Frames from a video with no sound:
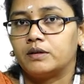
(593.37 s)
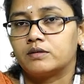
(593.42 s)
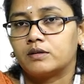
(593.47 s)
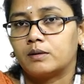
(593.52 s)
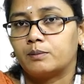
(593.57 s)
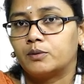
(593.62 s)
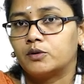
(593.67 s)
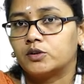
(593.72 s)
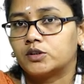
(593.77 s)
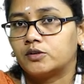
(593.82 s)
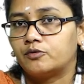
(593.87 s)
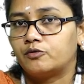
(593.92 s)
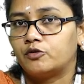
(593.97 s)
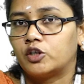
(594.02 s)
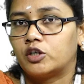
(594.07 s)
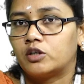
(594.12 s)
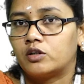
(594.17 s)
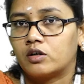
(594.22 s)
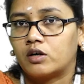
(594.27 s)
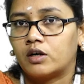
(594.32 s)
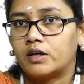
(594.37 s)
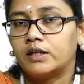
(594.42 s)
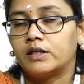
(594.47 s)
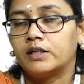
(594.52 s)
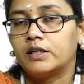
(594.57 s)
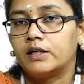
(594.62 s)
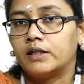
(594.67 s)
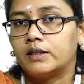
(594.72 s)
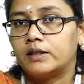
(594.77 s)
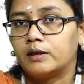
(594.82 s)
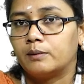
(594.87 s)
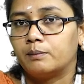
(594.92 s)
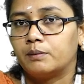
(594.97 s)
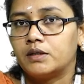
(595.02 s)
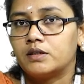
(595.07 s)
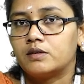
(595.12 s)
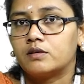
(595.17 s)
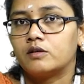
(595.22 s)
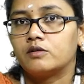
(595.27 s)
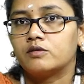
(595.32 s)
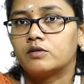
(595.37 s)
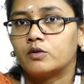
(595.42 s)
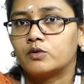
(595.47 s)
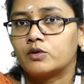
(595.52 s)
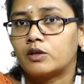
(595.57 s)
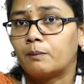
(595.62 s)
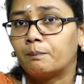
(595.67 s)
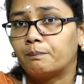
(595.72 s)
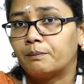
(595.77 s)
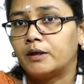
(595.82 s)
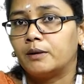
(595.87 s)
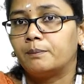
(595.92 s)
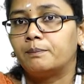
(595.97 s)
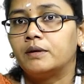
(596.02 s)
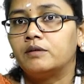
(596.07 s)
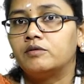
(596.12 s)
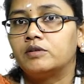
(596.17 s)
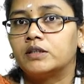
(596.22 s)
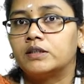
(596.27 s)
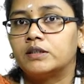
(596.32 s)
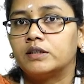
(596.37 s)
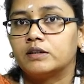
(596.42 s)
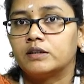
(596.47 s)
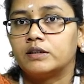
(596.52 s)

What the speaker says: Suppose if you are drawing anything, means so some people will